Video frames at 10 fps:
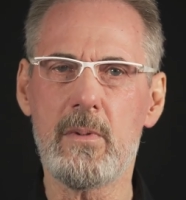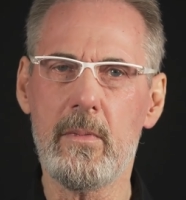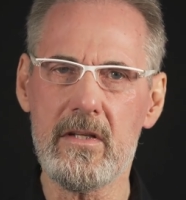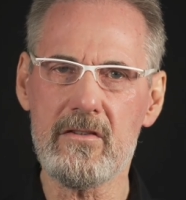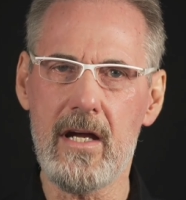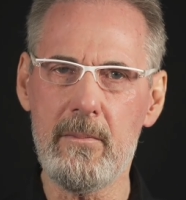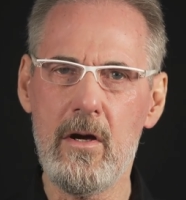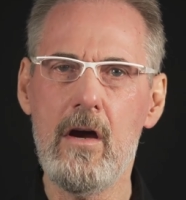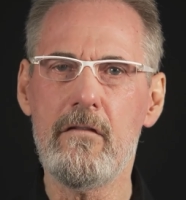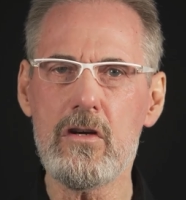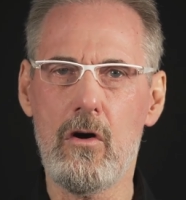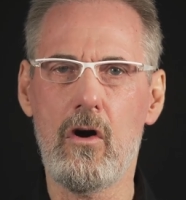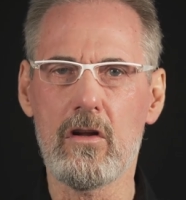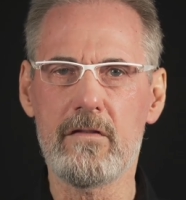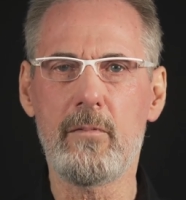milligram for your
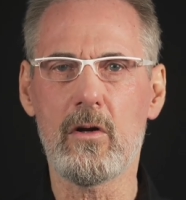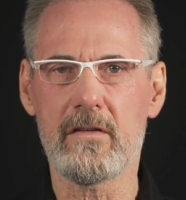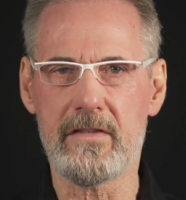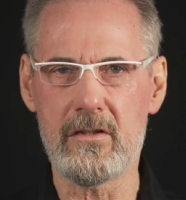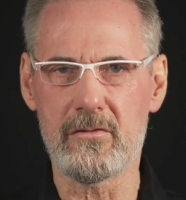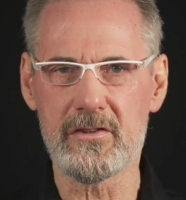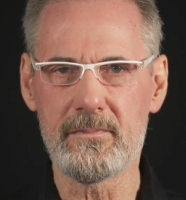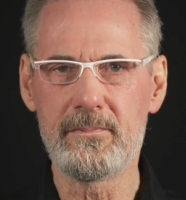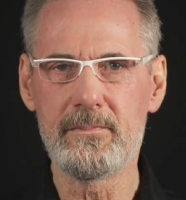olive polyphenols.